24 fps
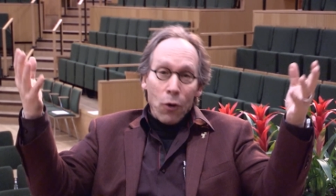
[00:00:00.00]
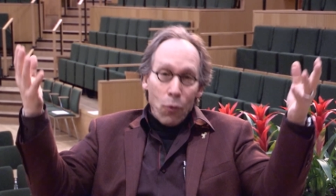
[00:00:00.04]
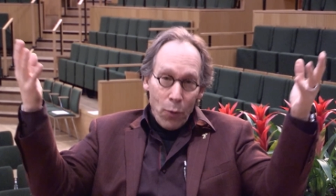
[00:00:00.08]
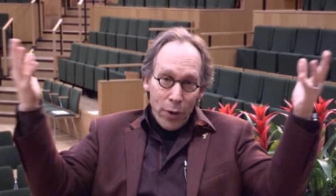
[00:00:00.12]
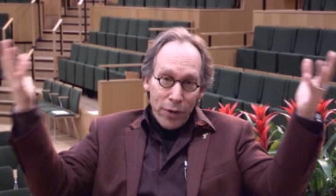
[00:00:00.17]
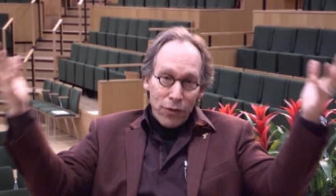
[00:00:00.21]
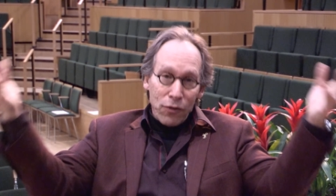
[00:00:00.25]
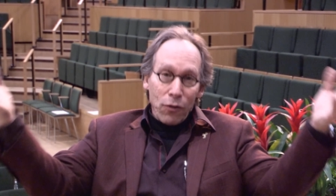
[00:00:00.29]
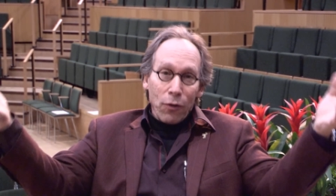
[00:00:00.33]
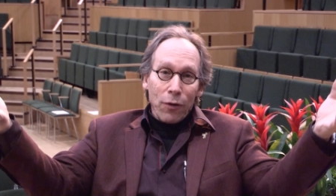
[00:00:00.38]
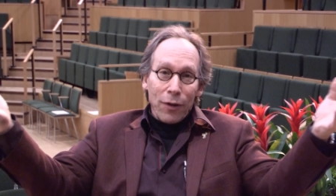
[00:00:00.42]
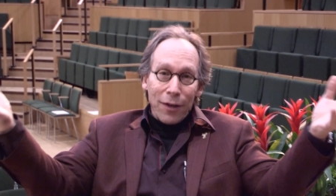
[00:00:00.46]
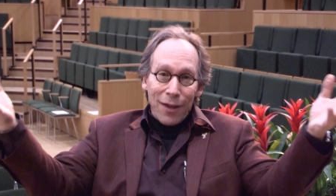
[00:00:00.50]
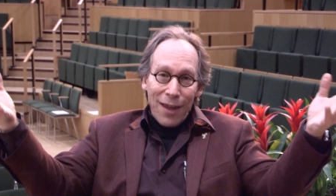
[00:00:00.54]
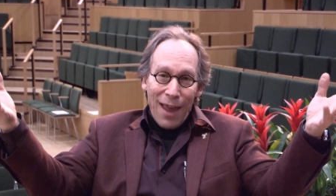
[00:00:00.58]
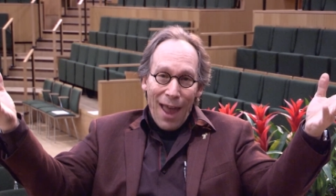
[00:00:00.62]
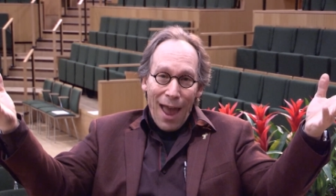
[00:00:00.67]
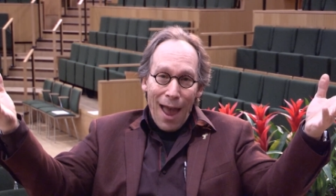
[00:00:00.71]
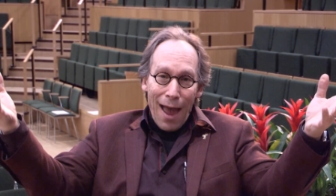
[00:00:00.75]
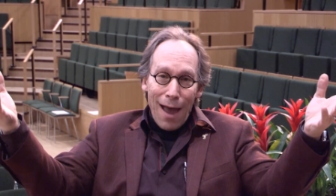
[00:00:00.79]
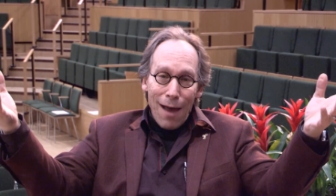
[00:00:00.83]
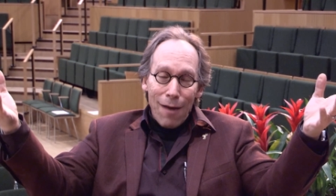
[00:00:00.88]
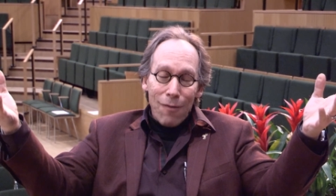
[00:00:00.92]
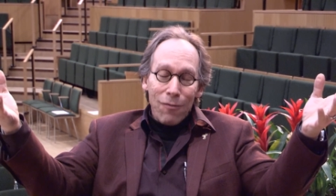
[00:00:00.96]
We certainly
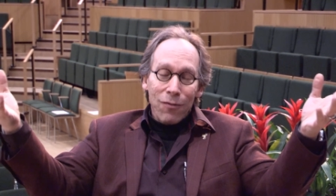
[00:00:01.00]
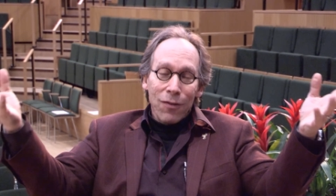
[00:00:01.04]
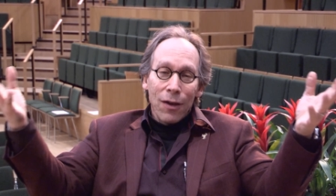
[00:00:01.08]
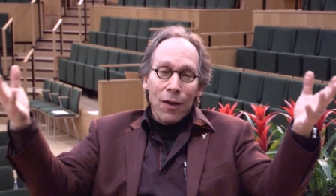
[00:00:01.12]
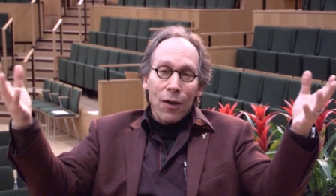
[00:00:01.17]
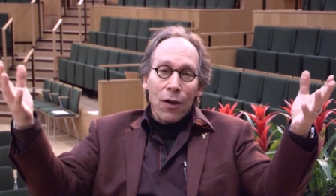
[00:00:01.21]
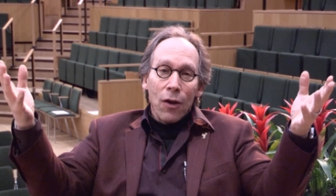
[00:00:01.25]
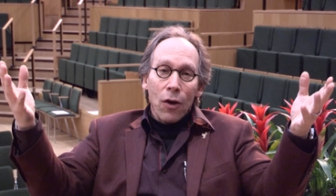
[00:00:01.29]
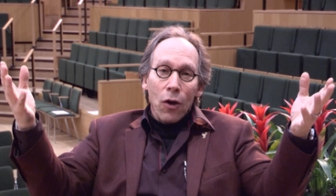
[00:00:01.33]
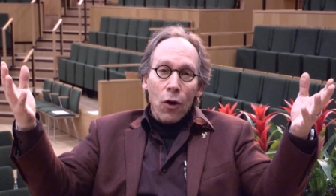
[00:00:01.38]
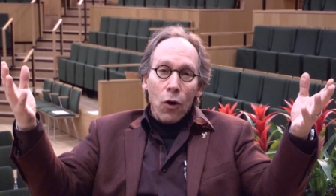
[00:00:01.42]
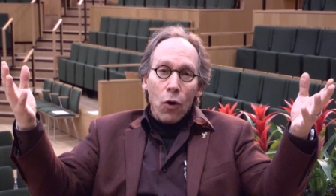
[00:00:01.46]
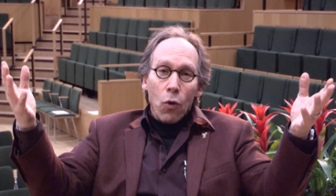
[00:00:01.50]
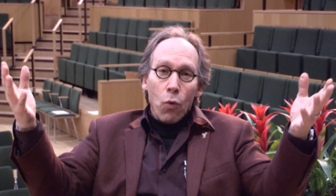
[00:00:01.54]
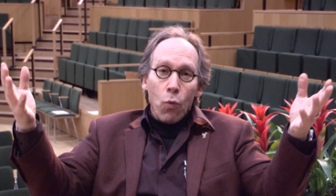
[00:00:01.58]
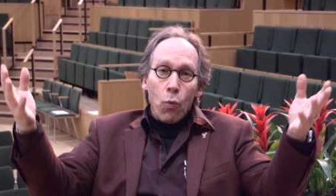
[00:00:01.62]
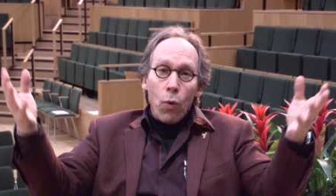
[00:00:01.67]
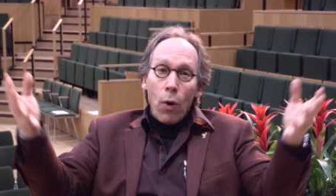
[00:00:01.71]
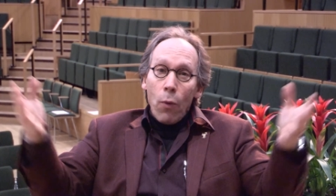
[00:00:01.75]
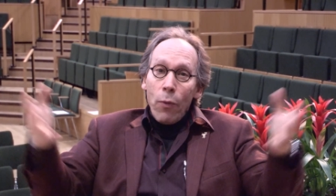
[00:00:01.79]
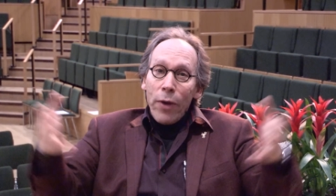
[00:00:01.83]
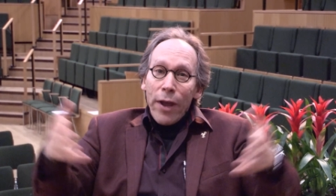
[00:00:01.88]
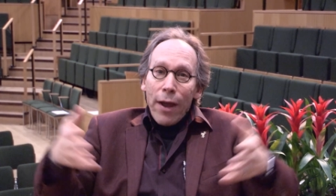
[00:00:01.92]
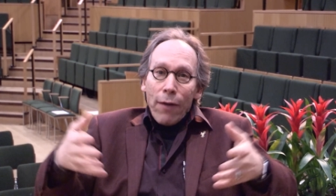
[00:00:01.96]
have.
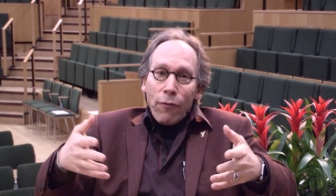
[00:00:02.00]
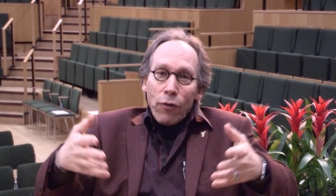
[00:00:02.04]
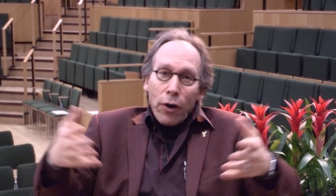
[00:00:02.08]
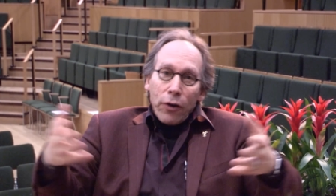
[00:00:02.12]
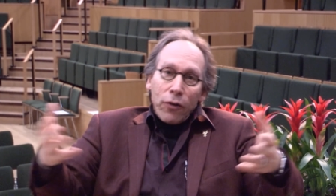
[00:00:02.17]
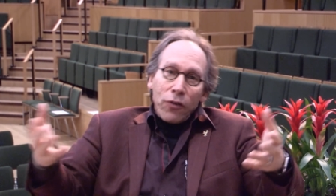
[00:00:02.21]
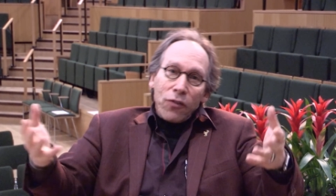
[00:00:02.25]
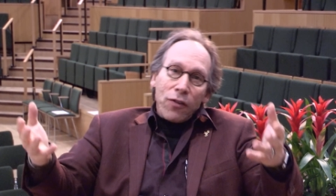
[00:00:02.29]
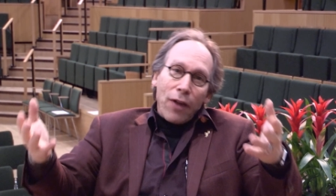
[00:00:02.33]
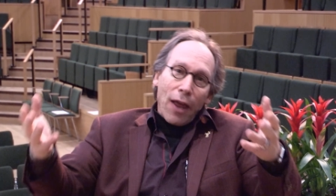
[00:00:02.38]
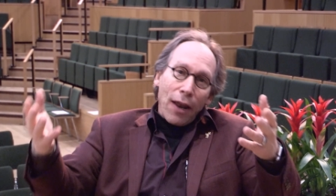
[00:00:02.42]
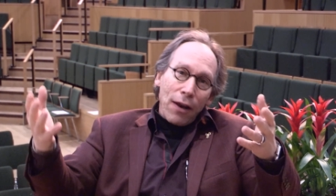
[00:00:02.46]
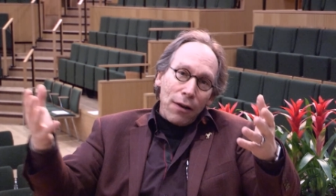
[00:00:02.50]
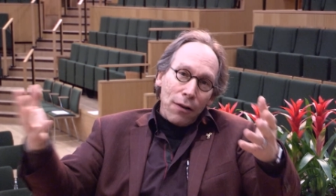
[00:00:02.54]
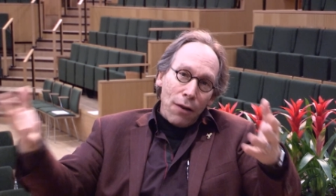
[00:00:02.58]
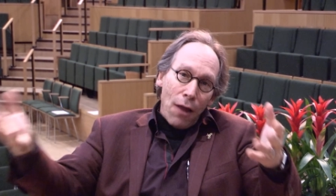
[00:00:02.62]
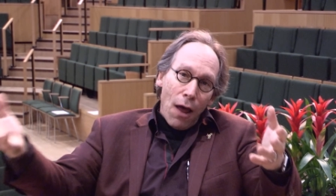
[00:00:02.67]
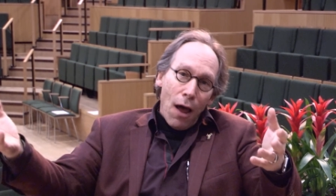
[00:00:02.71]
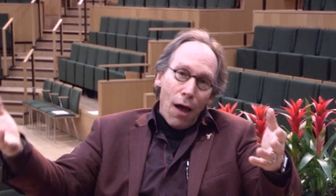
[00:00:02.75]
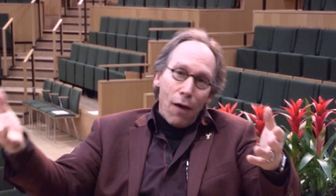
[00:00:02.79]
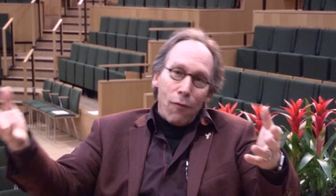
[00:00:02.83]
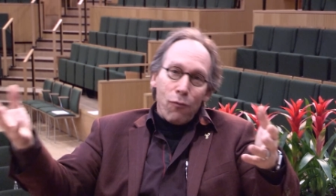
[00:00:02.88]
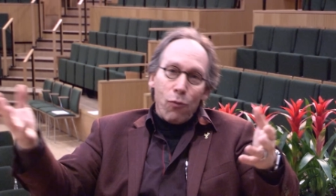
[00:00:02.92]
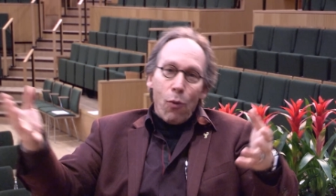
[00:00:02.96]
Will we ever understand
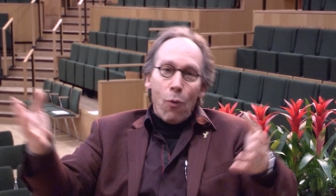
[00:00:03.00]
love?